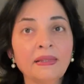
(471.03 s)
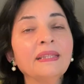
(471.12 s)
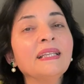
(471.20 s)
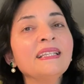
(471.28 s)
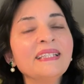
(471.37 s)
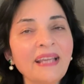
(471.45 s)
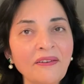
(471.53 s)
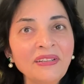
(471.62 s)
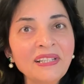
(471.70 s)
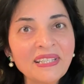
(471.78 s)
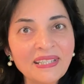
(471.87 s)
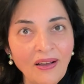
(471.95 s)
The
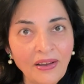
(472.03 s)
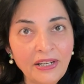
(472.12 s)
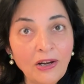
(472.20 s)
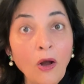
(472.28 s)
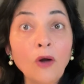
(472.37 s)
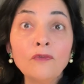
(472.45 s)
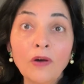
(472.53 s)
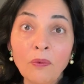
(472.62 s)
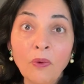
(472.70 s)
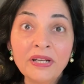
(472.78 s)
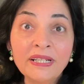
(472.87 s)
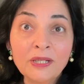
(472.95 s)
seventh sign of
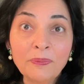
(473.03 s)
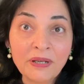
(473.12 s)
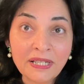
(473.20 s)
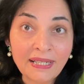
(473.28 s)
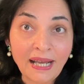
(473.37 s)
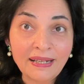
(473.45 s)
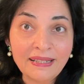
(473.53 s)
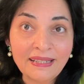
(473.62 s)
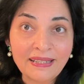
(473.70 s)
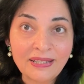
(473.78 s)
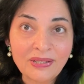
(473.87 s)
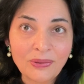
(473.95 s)
avoidant
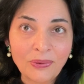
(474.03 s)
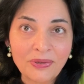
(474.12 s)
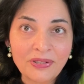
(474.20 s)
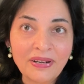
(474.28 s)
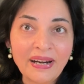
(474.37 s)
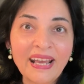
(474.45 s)
personality disorder